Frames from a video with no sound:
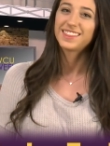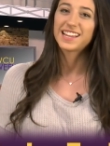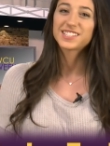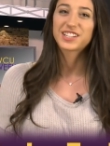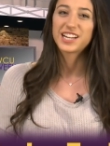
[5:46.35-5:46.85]

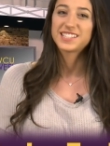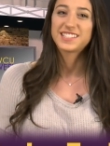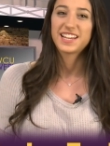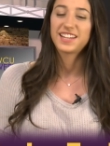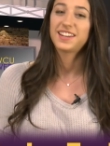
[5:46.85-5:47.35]
Thanks,
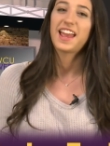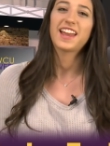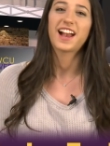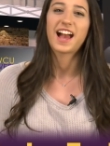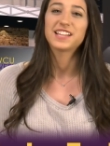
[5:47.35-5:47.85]
Kristen.
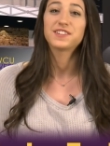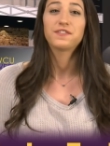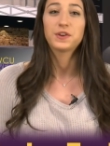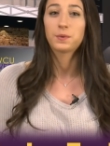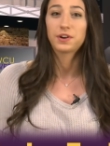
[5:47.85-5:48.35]
Hey guys,
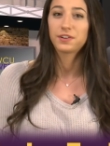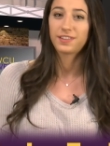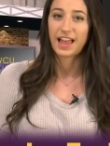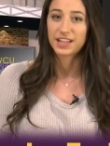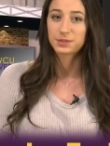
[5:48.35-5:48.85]
if you want to
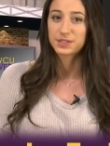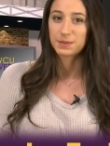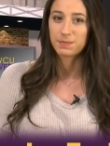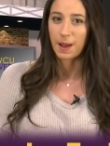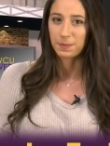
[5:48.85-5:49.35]
relax with
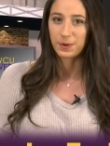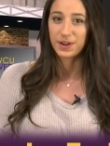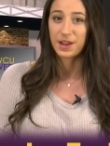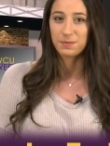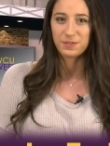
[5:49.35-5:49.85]
some
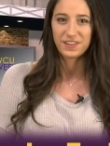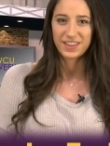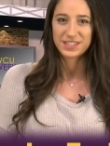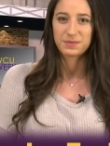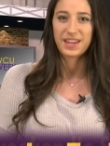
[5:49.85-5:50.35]
popcorn and a movie
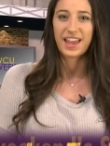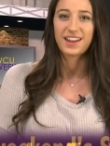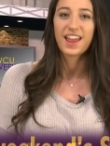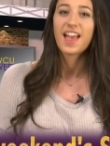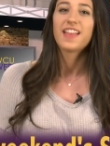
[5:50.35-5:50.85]
this
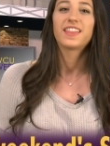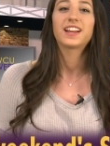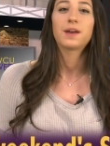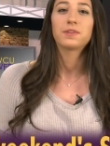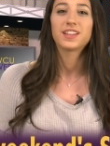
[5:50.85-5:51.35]
weekend,
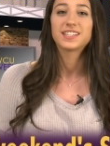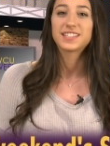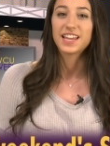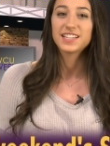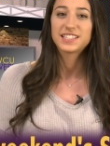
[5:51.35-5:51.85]
then come to the
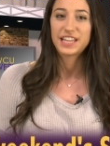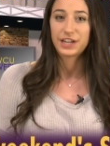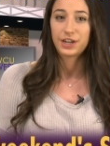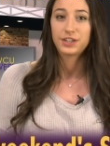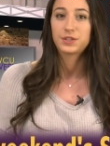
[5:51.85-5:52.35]
Sykes
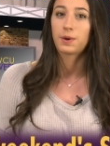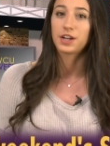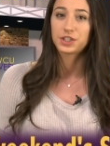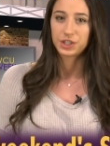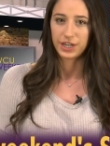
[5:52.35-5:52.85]
Theater to
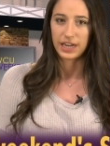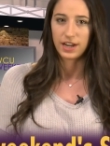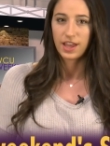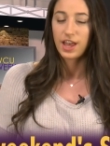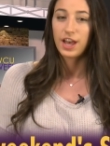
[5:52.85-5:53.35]
watch
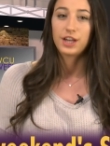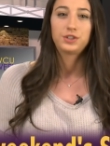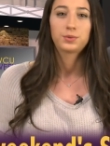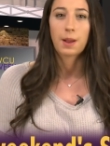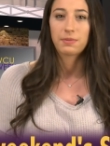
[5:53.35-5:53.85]
Creed, a
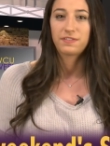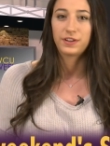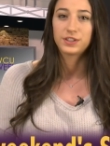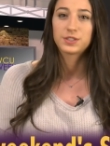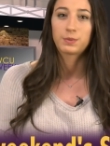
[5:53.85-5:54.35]
drama
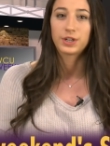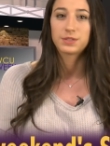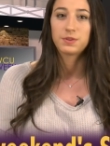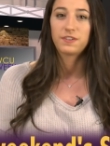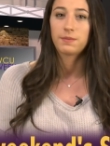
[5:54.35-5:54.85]
filled
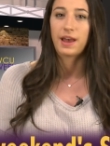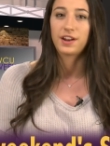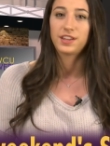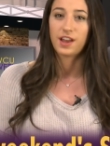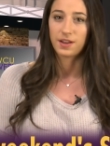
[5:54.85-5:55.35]
sports movie
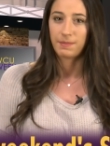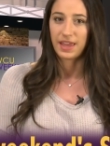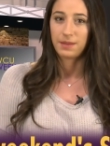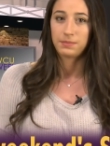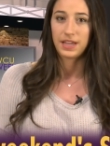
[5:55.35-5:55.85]
about a young
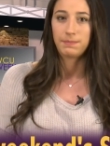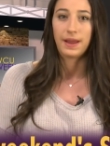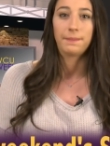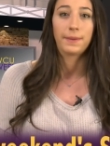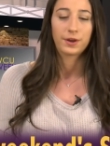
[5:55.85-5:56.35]
man played
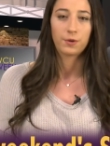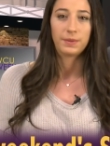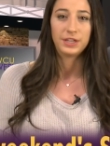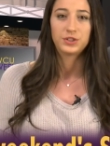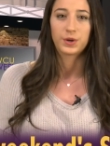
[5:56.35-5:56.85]
by Michael
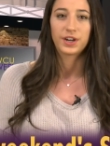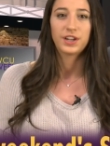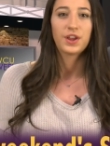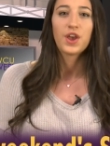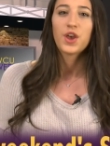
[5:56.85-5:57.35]
B.
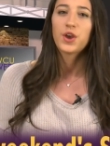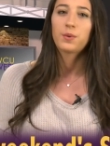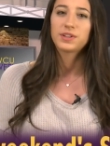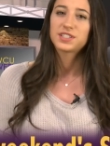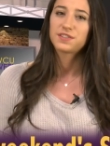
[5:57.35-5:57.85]
Jordan
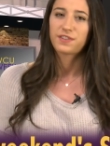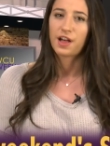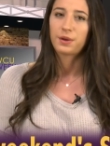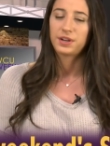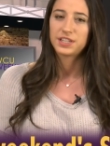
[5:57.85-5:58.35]
who wants to
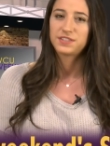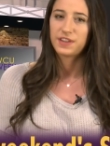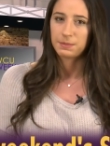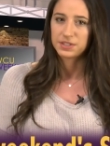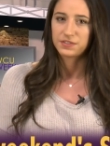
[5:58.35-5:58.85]
follow in his
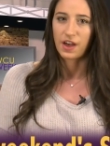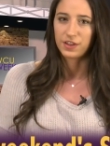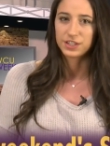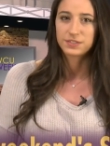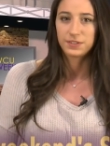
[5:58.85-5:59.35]
famous
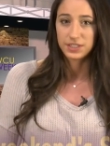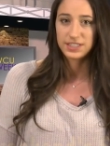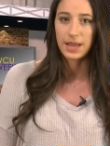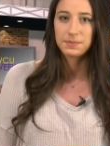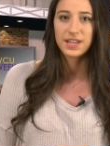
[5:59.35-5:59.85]
father's
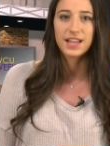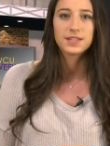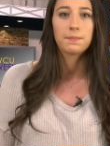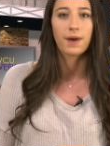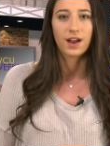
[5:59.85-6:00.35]
footsteps
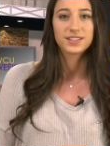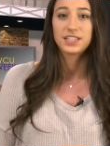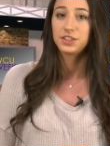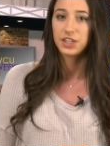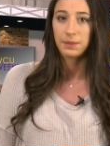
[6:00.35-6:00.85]
as a
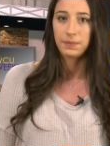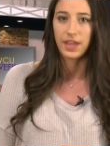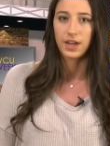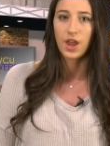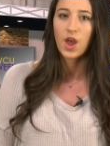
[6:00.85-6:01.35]
boxing
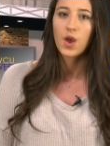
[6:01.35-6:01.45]
champion.